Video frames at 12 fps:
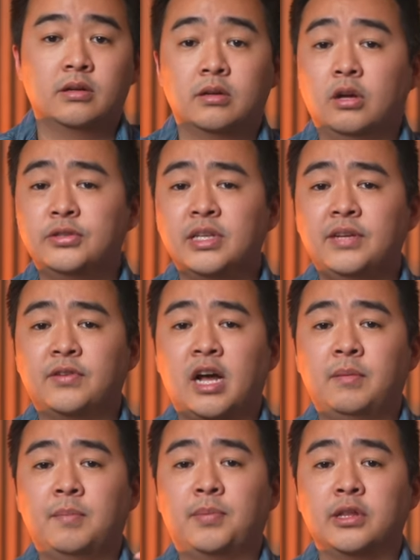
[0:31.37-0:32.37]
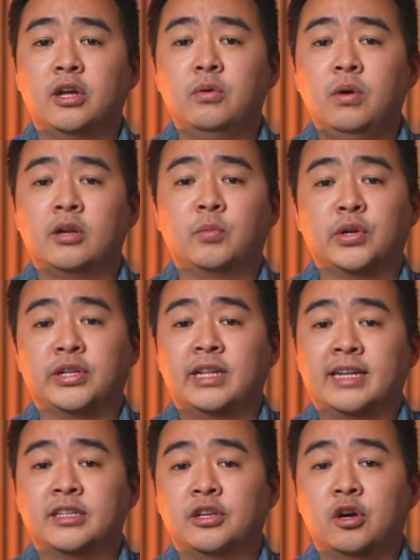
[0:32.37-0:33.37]
Also leave a comment below on what you'd
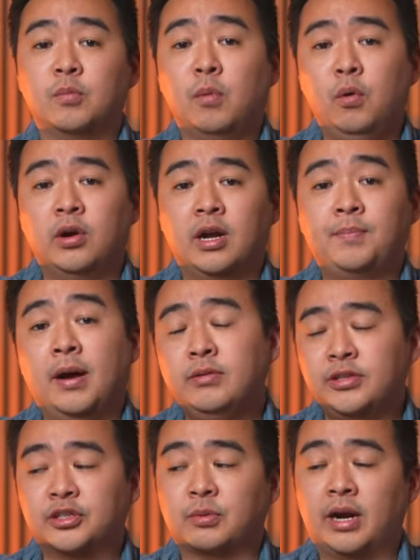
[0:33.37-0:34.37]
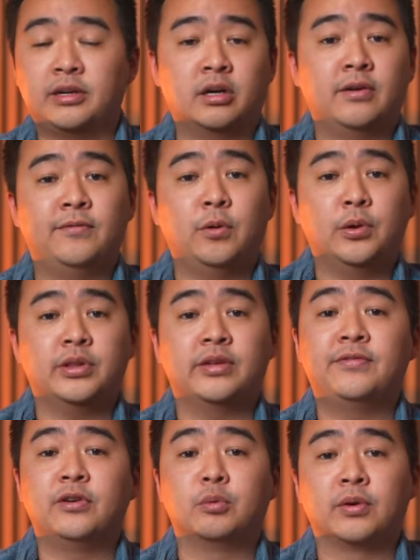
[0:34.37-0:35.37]
like to know more about this grinder for the
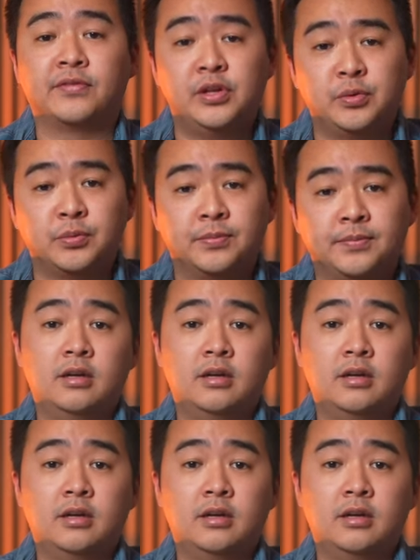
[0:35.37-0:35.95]
full review.